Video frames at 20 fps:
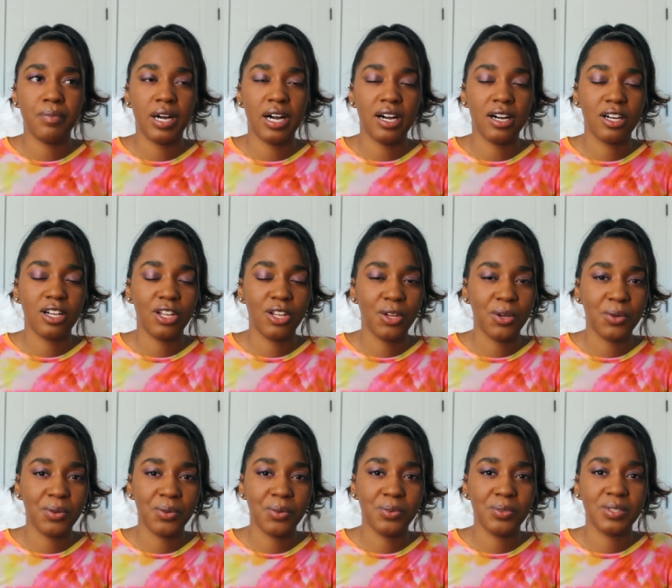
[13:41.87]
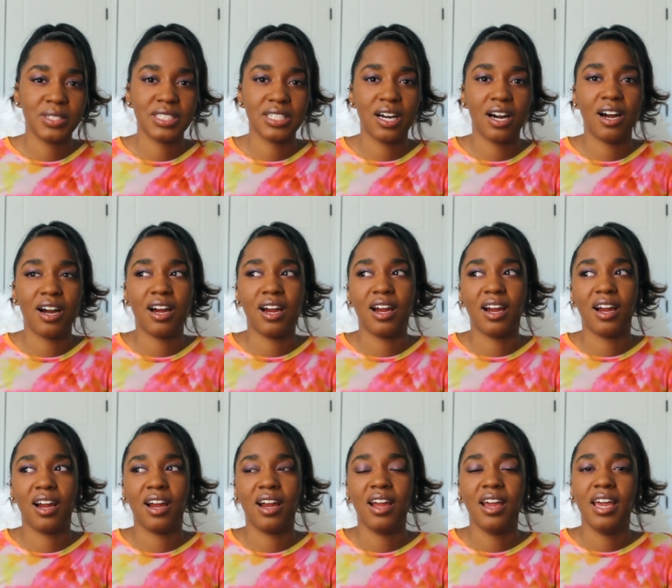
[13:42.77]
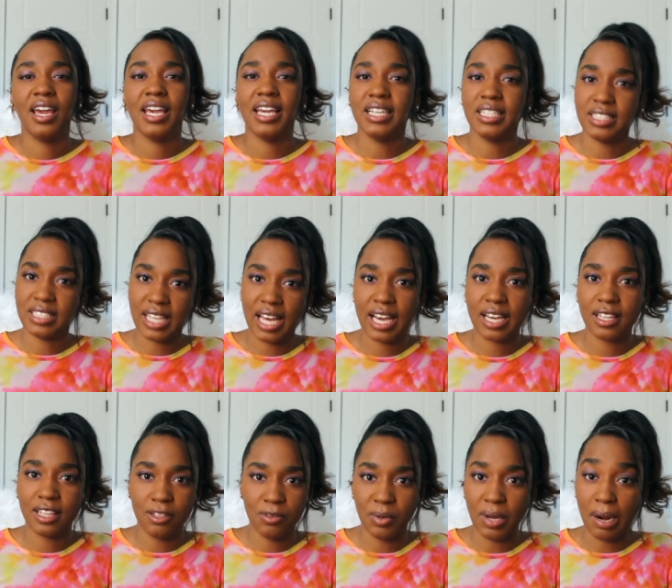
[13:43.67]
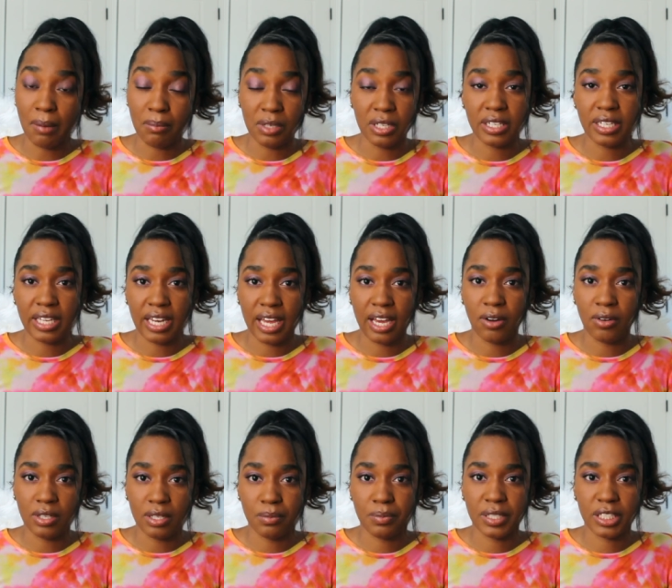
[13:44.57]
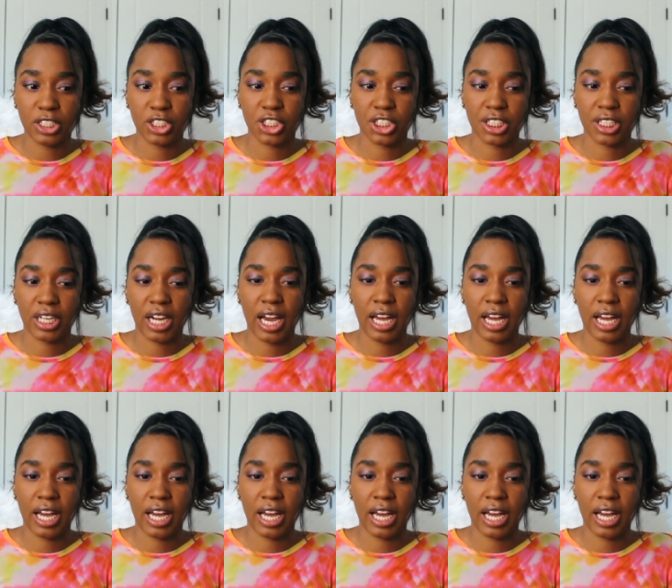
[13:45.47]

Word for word: uh, clothes are exactly what I'm looking at on the picture.